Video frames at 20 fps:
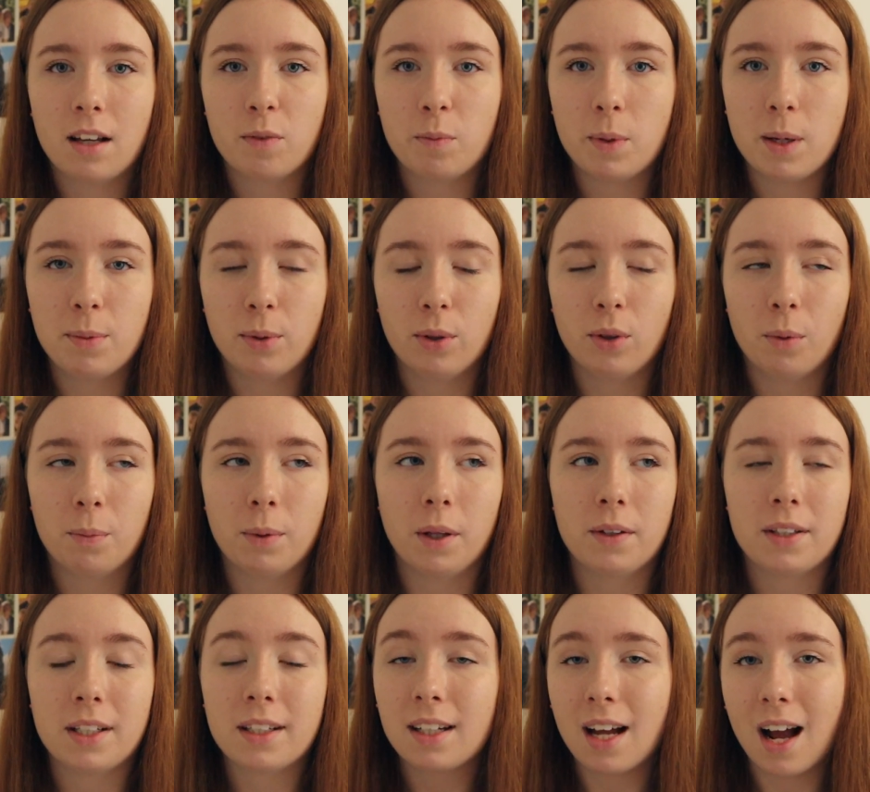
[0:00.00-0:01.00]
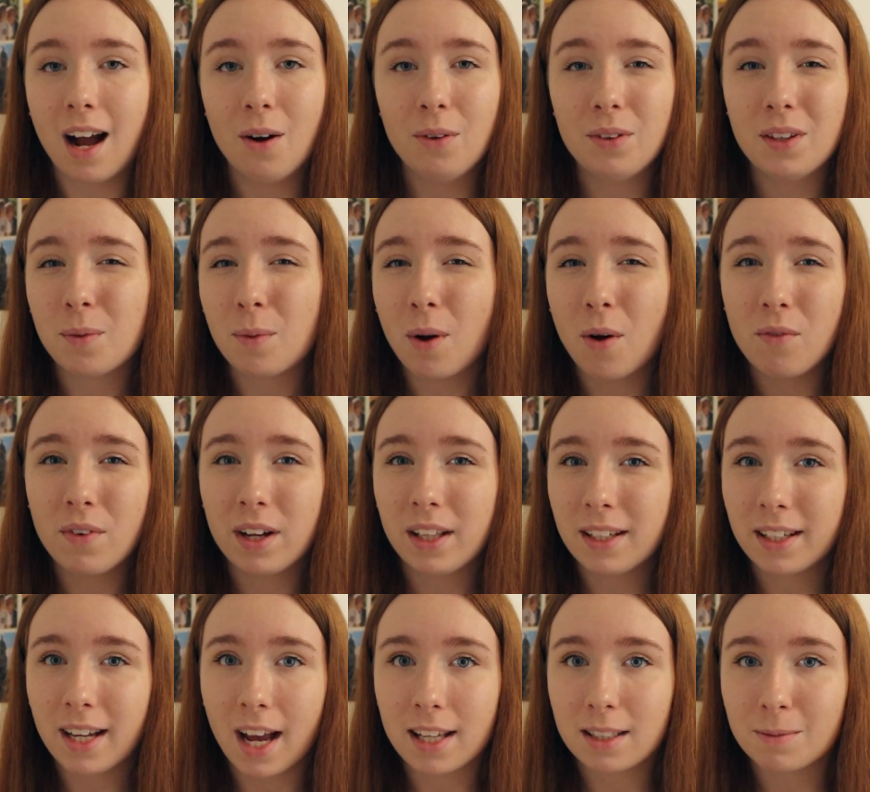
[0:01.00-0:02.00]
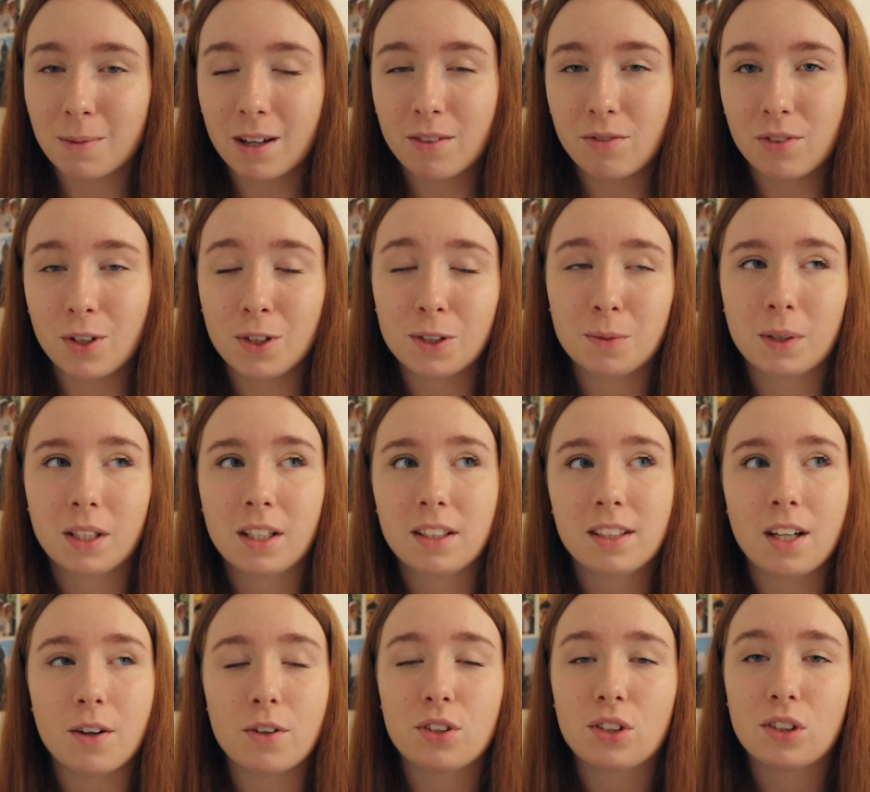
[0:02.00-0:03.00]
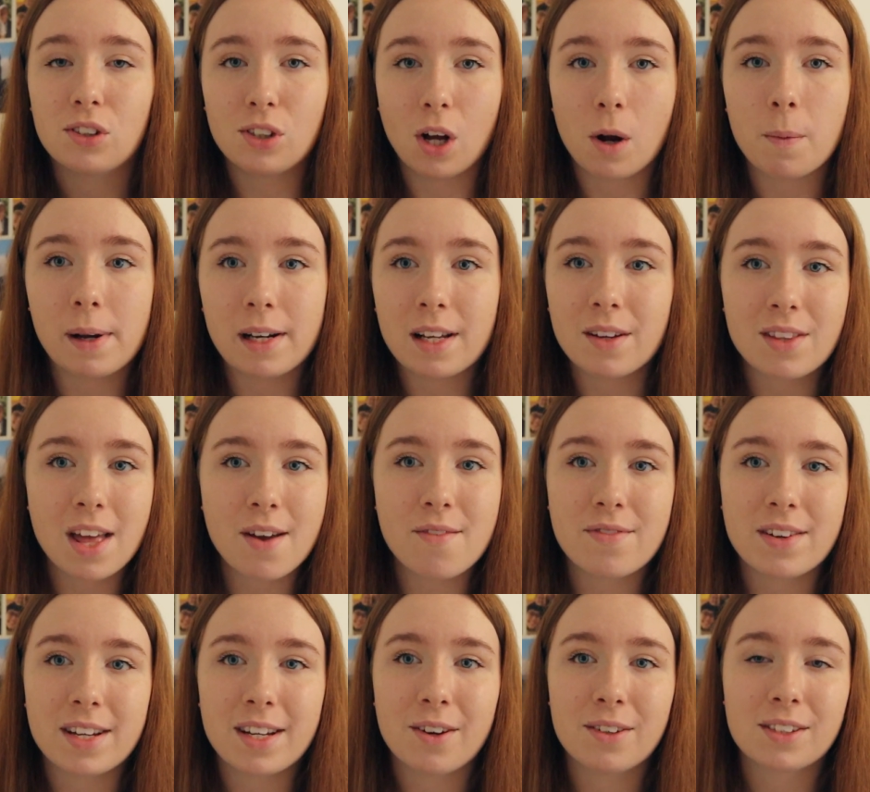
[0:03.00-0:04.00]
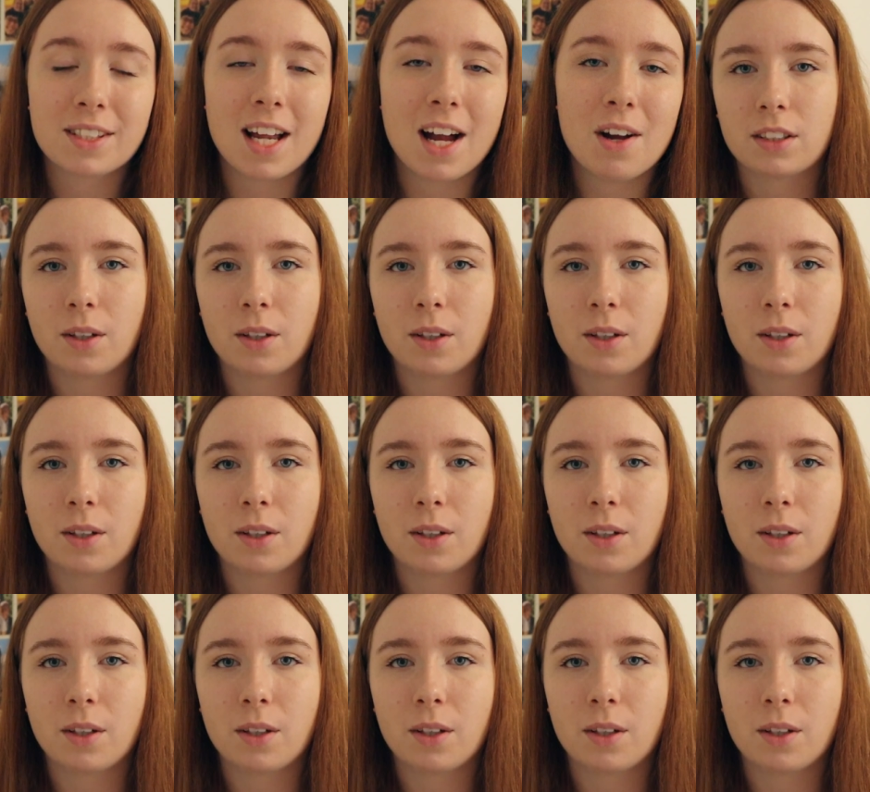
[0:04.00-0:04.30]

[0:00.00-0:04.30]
If people upload it now, they won't really get as many views because there are so many of them videos now.